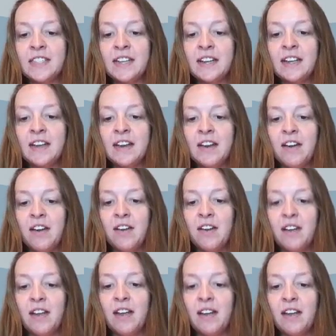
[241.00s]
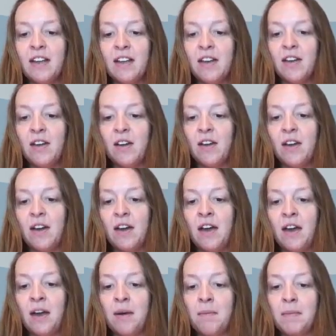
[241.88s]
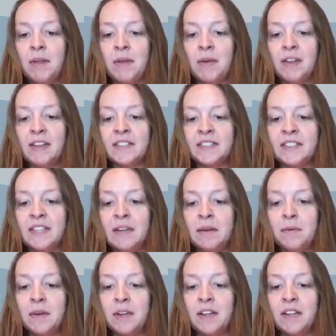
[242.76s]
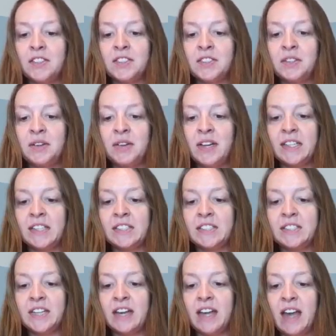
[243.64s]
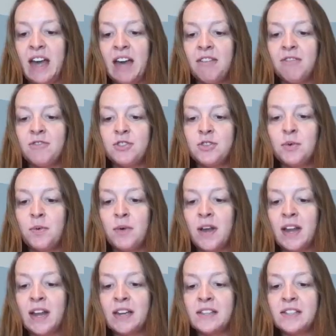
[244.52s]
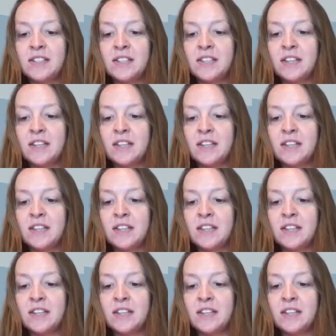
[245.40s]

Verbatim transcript: it. Um, you can see what students have joined.